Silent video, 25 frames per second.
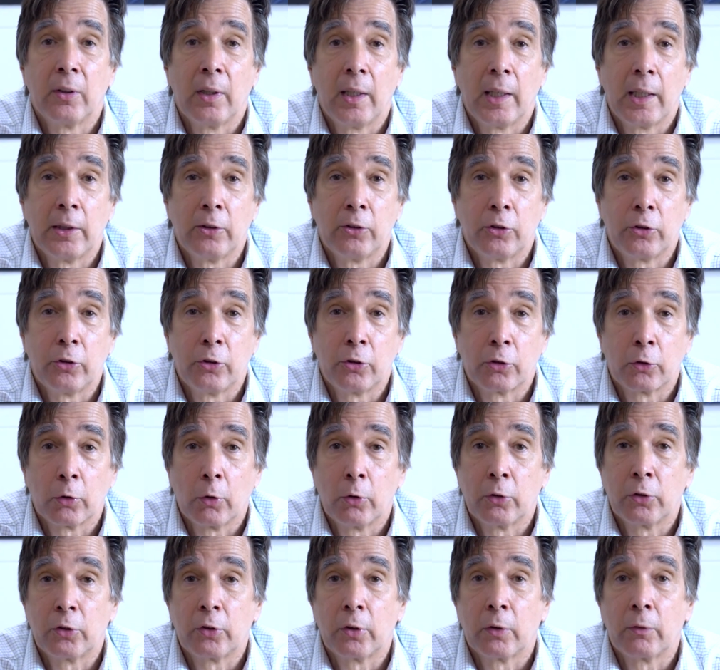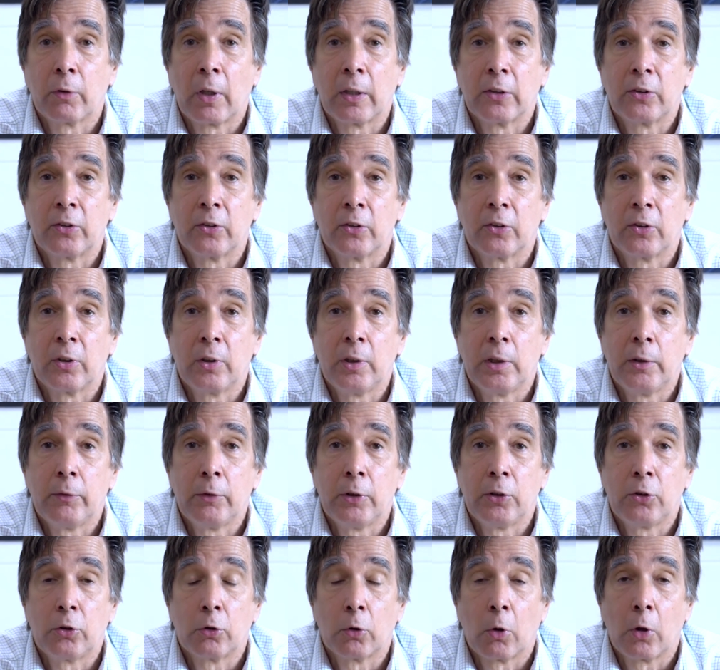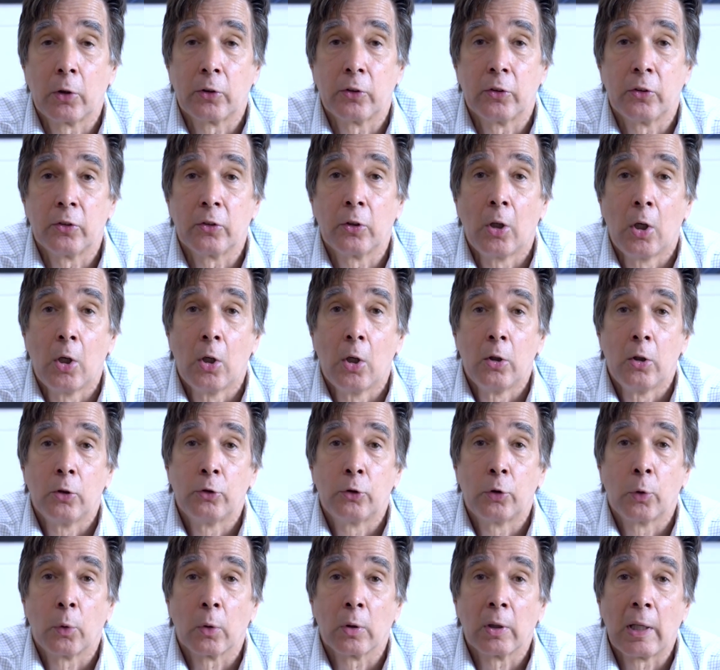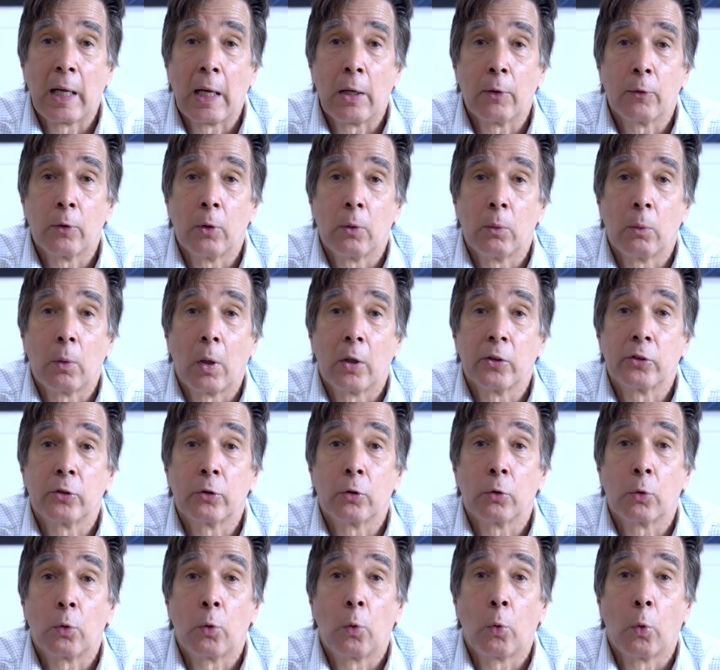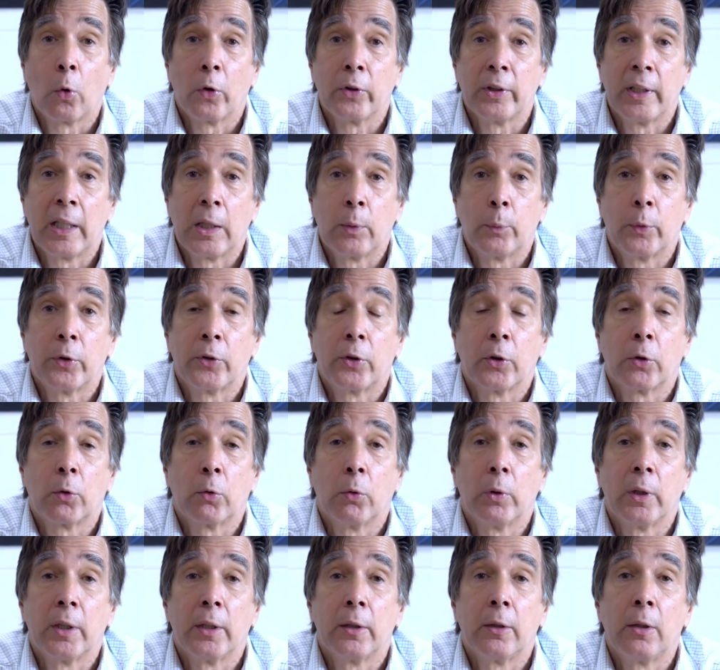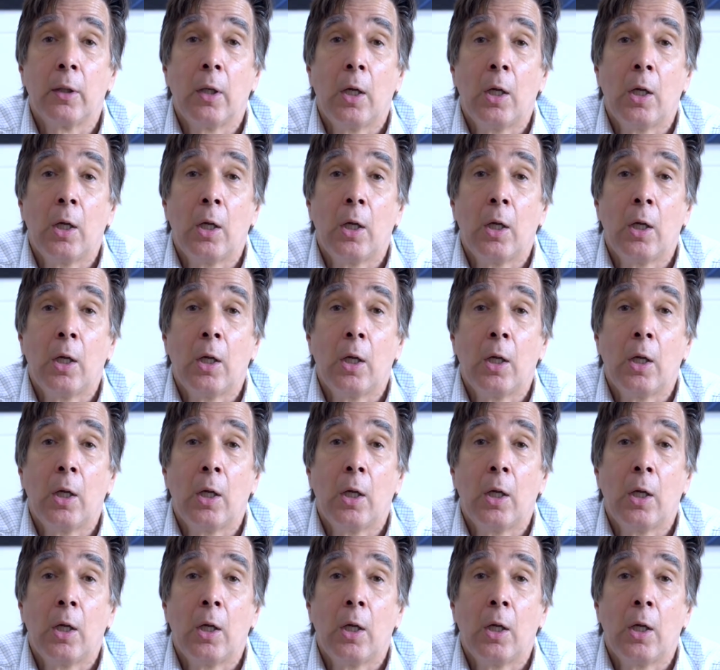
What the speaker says: energy storage devices, and EV chargers to allow us to coordinate with the grid